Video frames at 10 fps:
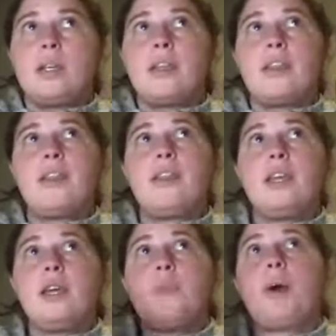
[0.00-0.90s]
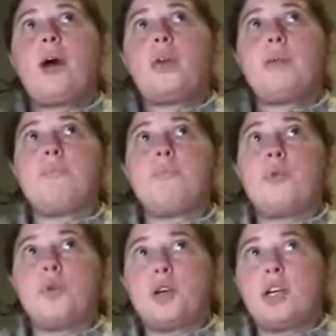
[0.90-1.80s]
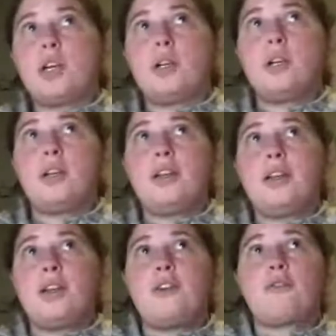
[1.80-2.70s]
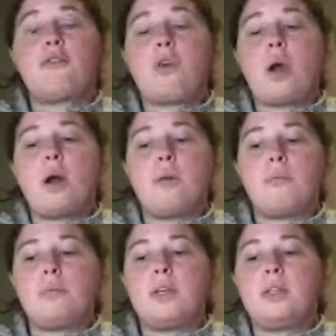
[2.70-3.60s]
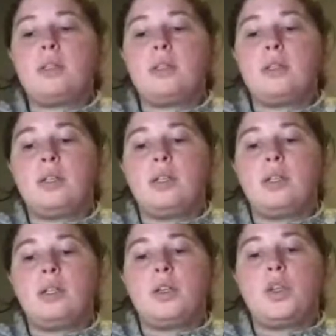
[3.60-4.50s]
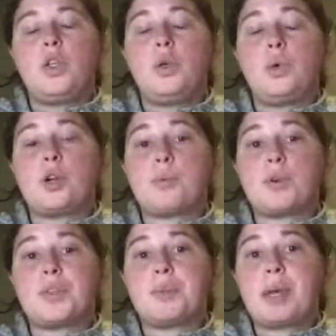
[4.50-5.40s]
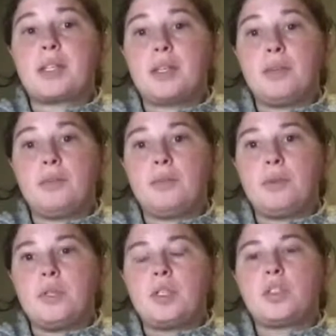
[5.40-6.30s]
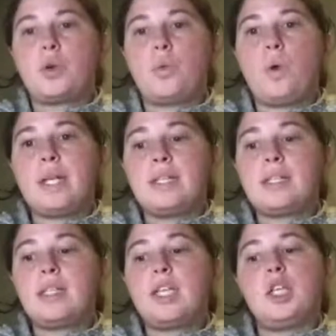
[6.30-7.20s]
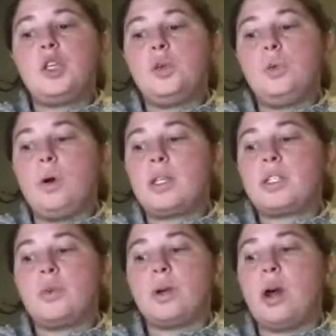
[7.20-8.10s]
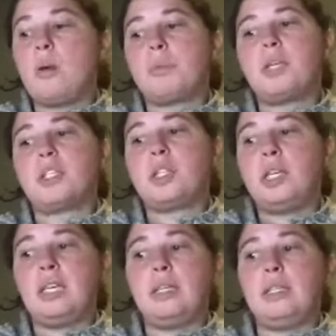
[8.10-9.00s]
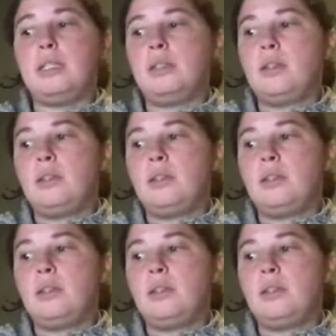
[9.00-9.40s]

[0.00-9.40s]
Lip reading: think about it more from your perspective. So what is it that you want to accomplish in